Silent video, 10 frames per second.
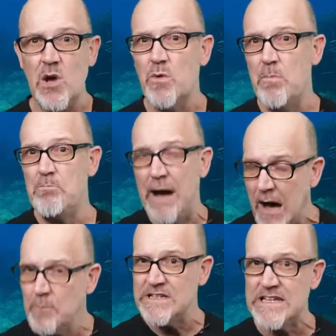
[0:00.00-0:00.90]
were
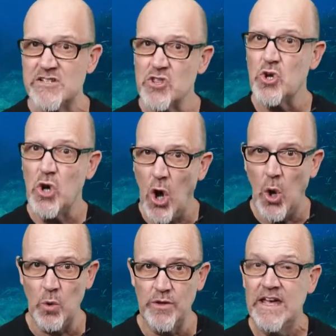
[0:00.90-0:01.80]
pumped into the
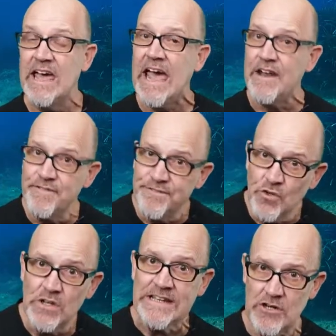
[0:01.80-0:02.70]
cold and
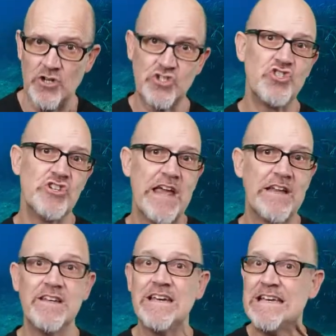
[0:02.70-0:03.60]
fully
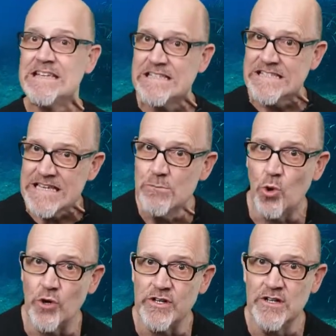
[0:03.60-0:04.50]
oxygenated
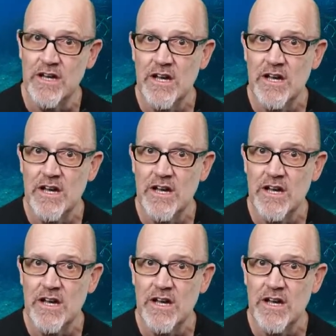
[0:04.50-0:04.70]
seawater,